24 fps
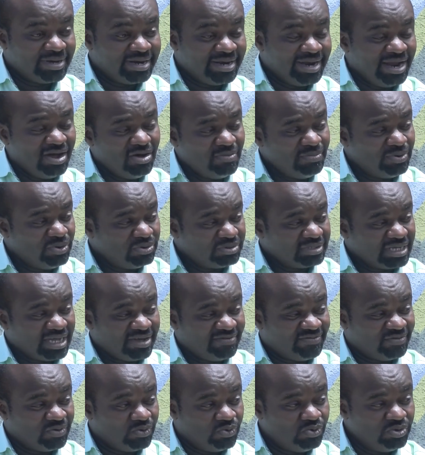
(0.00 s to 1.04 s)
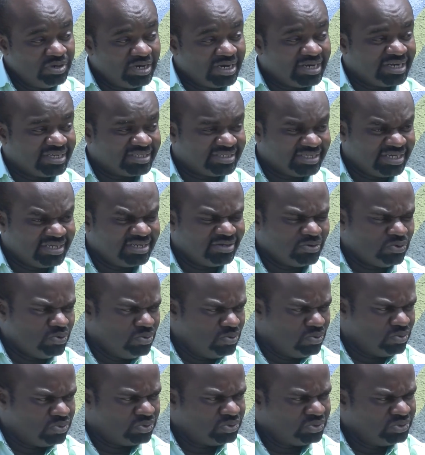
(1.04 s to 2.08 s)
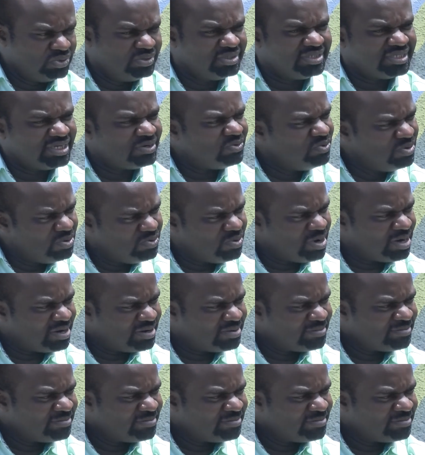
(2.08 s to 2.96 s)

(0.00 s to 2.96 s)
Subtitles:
But now, because I have good understanding, so it's a good one.